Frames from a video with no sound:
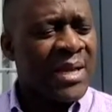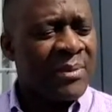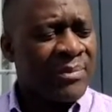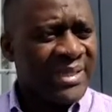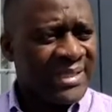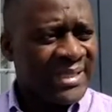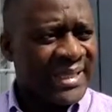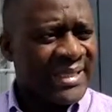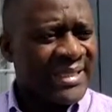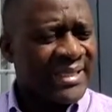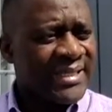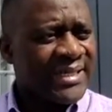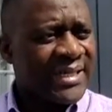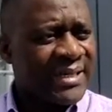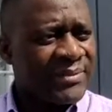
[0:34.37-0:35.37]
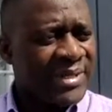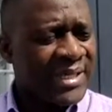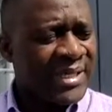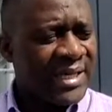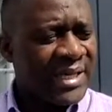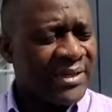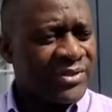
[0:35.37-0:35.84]
But data
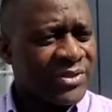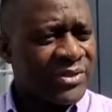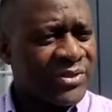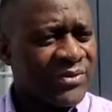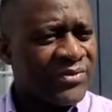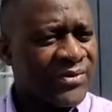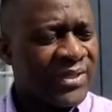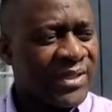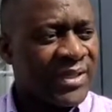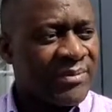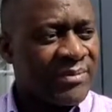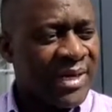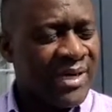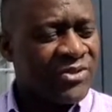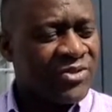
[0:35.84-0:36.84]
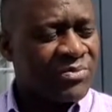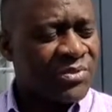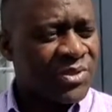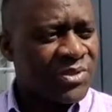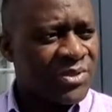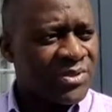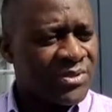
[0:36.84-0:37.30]
coming out of uh, mouse
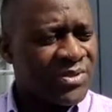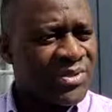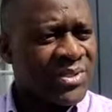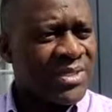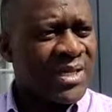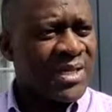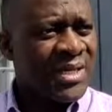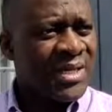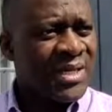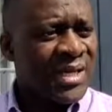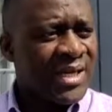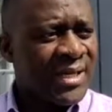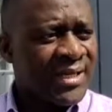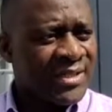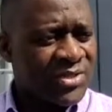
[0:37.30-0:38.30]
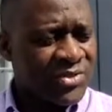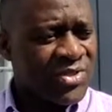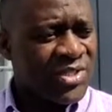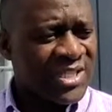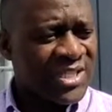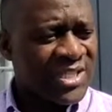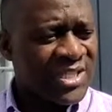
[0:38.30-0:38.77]
models uh, do
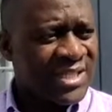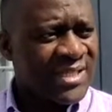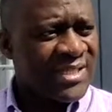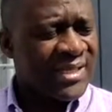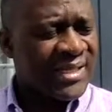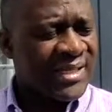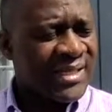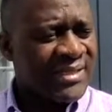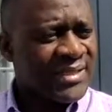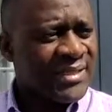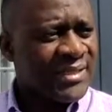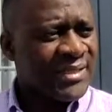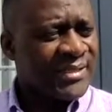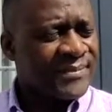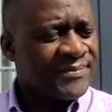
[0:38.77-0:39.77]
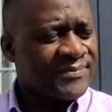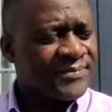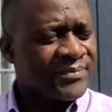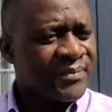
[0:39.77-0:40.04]
suggest that um,